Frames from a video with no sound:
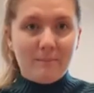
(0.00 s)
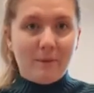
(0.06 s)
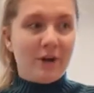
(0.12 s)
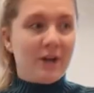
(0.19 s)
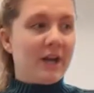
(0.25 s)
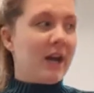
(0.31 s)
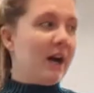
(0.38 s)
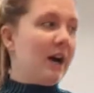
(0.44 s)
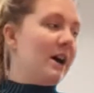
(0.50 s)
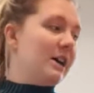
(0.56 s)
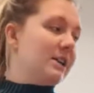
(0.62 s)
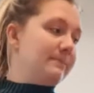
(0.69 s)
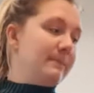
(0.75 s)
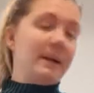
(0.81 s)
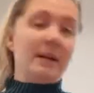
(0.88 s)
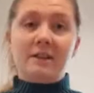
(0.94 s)
Monica, has
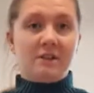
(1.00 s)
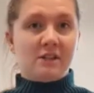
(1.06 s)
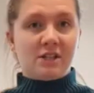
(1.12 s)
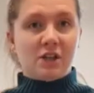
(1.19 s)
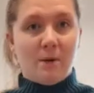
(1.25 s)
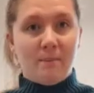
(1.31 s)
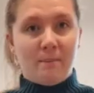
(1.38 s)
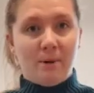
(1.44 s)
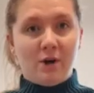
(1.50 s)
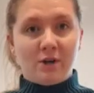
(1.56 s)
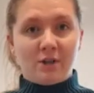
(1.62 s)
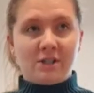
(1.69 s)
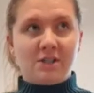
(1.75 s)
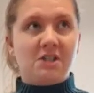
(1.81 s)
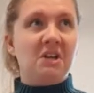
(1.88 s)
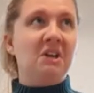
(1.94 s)
been in this
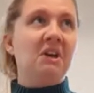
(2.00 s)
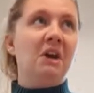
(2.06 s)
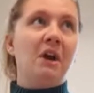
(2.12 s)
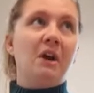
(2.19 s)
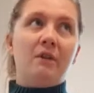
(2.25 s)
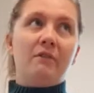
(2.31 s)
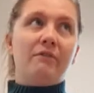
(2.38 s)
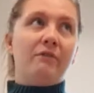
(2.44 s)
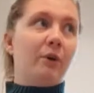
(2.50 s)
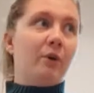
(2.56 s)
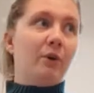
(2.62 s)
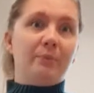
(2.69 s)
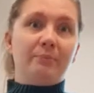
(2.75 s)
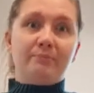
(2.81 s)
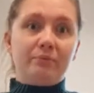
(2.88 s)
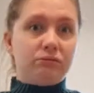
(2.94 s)
compost
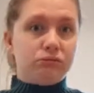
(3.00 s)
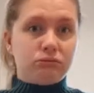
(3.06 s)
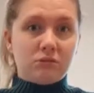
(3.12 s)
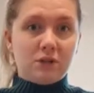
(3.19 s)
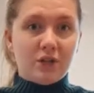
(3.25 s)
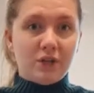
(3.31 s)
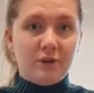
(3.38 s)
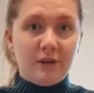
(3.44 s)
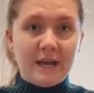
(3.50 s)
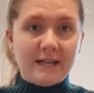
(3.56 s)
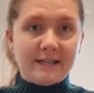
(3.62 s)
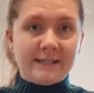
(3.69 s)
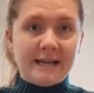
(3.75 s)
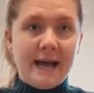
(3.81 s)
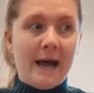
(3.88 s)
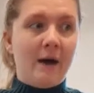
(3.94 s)
for 2 years
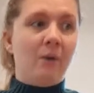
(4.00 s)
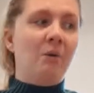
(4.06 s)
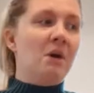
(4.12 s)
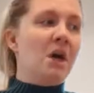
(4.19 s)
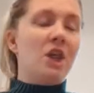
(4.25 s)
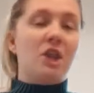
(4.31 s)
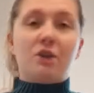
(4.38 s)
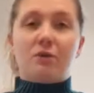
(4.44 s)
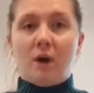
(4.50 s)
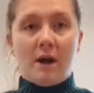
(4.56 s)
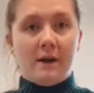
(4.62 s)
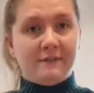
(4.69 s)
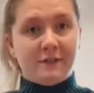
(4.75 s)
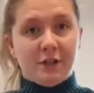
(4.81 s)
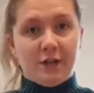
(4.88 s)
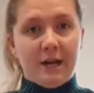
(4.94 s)
now,
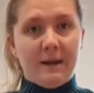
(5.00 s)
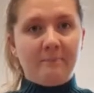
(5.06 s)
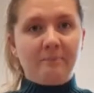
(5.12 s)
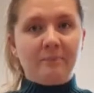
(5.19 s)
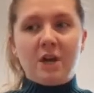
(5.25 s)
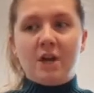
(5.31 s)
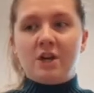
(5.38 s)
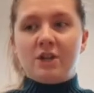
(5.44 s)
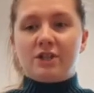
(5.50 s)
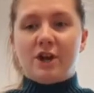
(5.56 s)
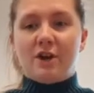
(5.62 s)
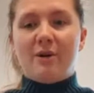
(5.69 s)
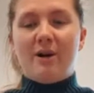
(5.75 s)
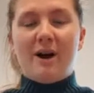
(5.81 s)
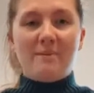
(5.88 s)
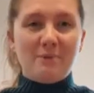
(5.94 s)
thrives on it.
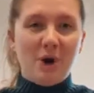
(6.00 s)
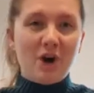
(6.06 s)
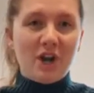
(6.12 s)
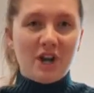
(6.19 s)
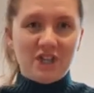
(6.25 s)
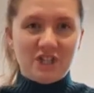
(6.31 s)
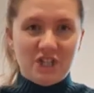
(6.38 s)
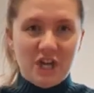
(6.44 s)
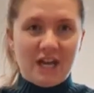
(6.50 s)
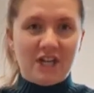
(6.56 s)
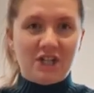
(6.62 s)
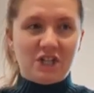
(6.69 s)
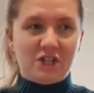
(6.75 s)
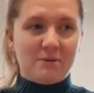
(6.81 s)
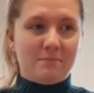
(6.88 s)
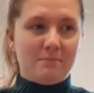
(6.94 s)
So I'm not going to
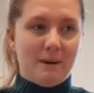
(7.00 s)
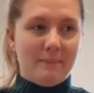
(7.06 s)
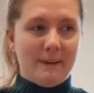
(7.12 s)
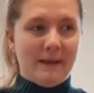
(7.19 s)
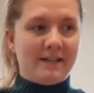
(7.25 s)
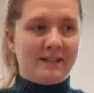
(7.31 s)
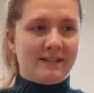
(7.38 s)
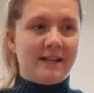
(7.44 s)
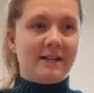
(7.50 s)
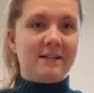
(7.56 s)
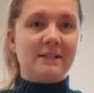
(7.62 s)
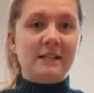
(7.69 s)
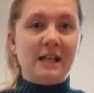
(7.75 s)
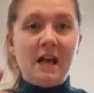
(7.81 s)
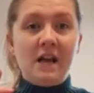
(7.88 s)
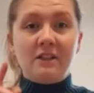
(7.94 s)
change my basics.
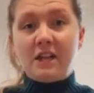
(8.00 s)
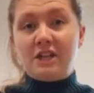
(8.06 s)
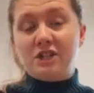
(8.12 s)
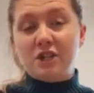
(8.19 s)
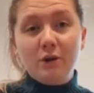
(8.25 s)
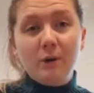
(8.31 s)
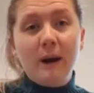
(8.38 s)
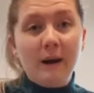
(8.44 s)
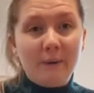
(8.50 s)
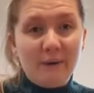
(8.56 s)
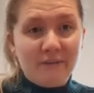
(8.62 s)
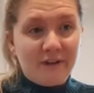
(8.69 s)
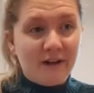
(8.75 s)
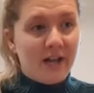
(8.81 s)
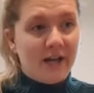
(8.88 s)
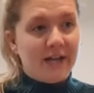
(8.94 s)
They do,
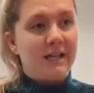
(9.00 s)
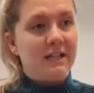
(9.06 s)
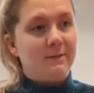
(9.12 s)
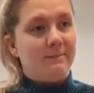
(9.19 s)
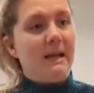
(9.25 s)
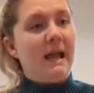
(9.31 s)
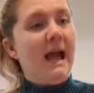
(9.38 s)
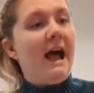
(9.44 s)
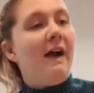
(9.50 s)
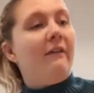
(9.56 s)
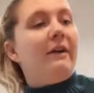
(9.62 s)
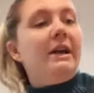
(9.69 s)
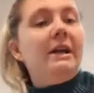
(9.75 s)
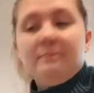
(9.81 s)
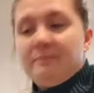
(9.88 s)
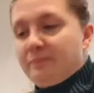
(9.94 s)
however, like it to be
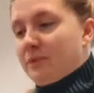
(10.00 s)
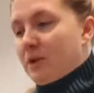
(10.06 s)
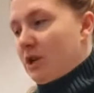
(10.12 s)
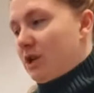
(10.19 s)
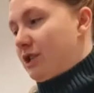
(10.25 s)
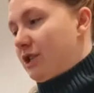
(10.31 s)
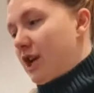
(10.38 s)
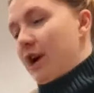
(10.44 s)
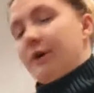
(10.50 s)
airy. So